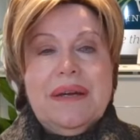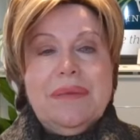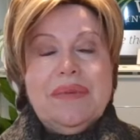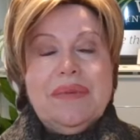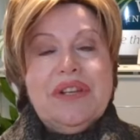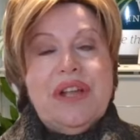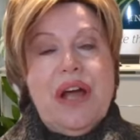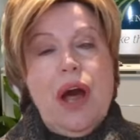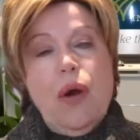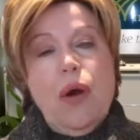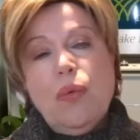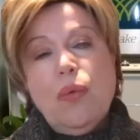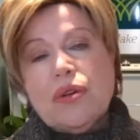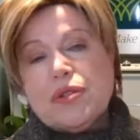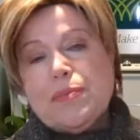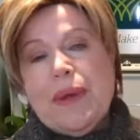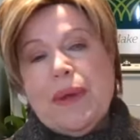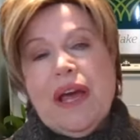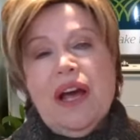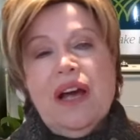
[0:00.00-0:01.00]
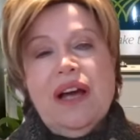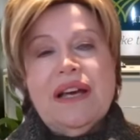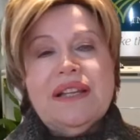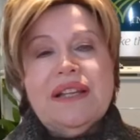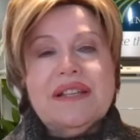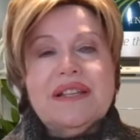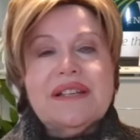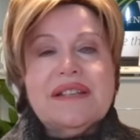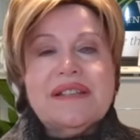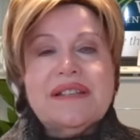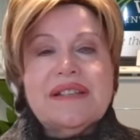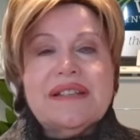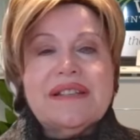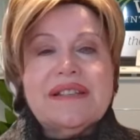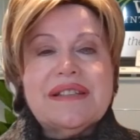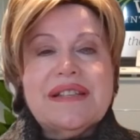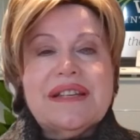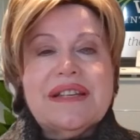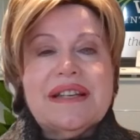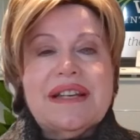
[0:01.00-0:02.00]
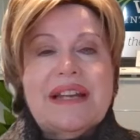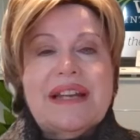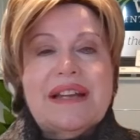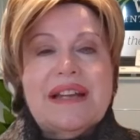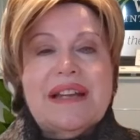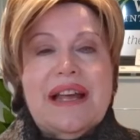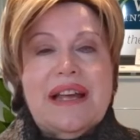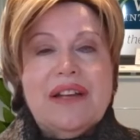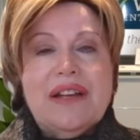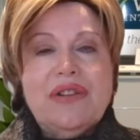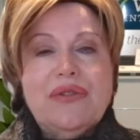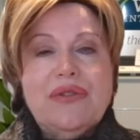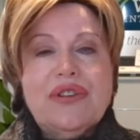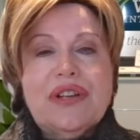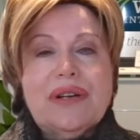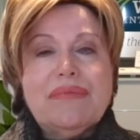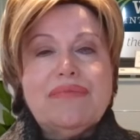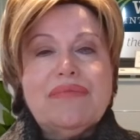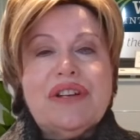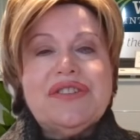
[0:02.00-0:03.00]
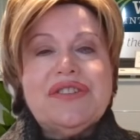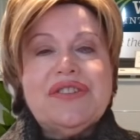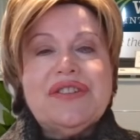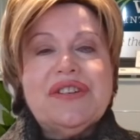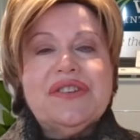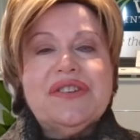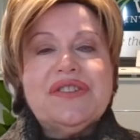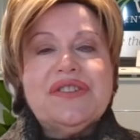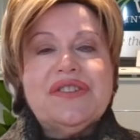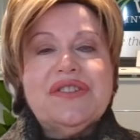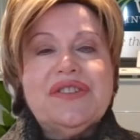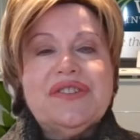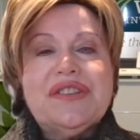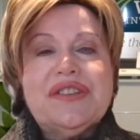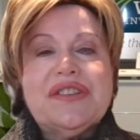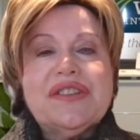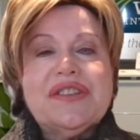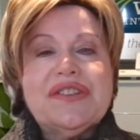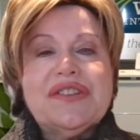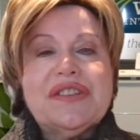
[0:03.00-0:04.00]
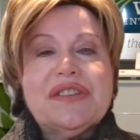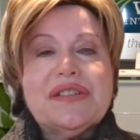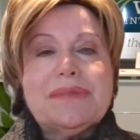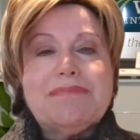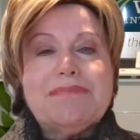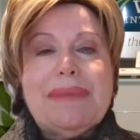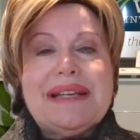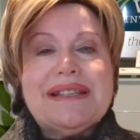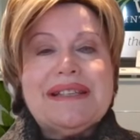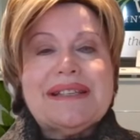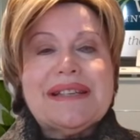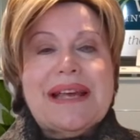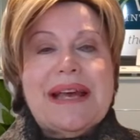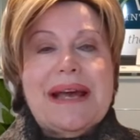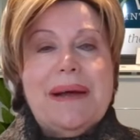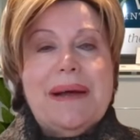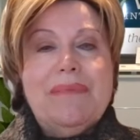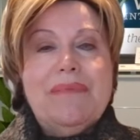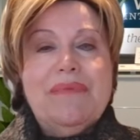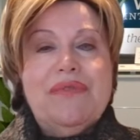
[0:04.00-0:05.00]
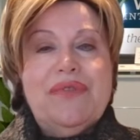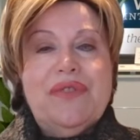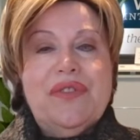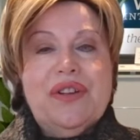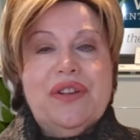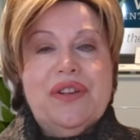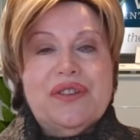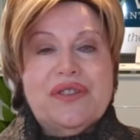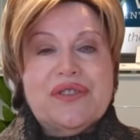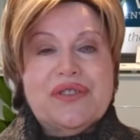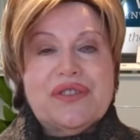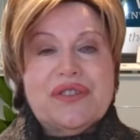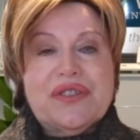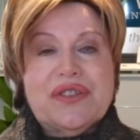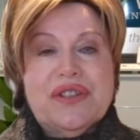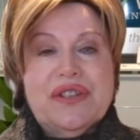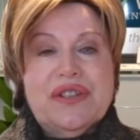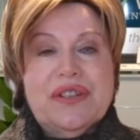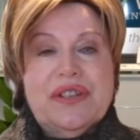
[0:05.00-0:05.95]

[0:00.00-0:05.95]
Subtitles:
But what's behind this is that New Zealand residents and citizens must come first.